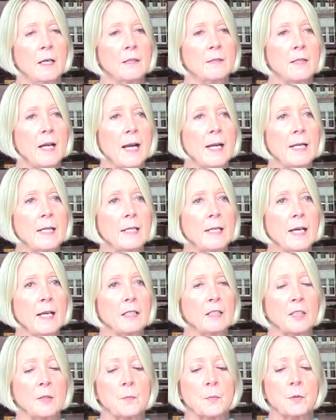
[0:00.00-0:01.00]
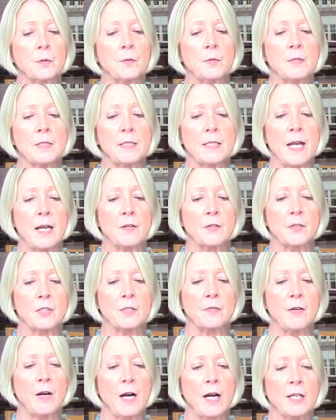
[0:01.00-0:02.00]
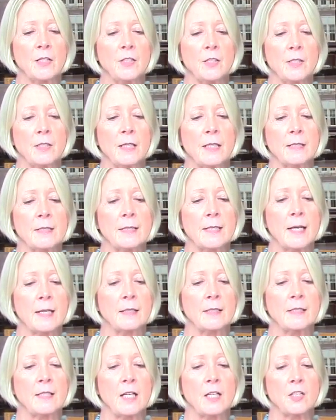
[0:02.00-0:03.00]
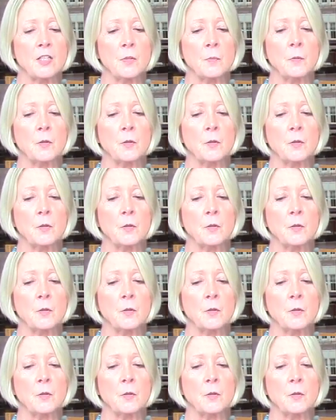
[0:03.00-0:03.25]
Nightingale improved standards of hygiene and sanitation,